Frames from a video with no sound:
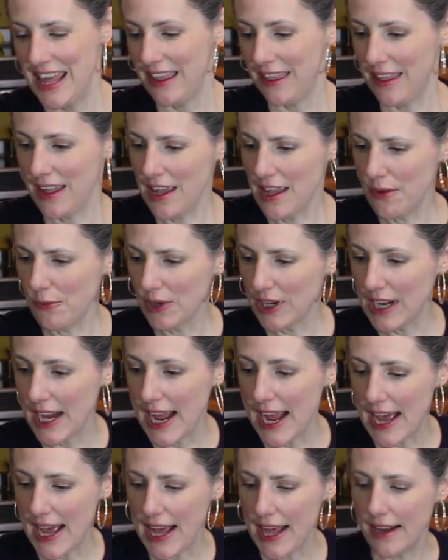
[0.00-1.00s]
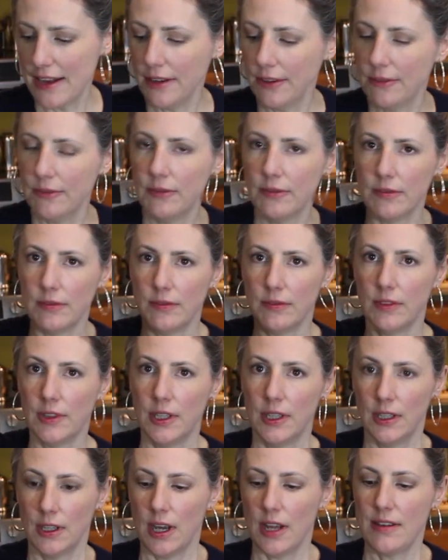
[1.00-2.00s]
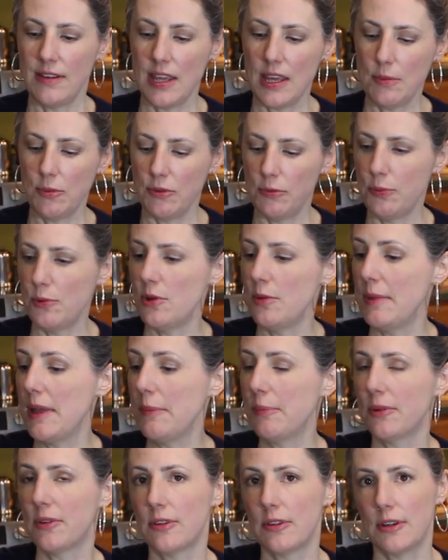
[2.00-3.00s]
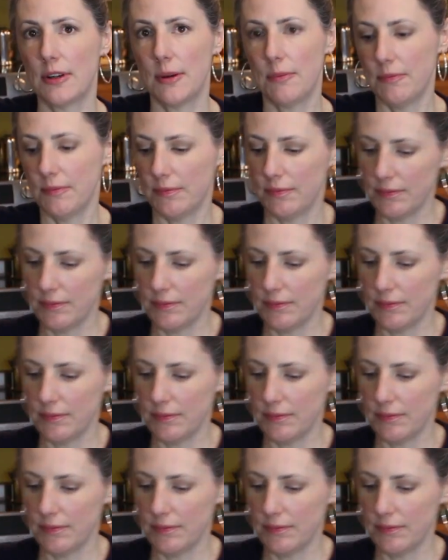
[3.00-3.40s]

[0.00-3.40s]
Then we're gonna add a tablespoon of maple syrup.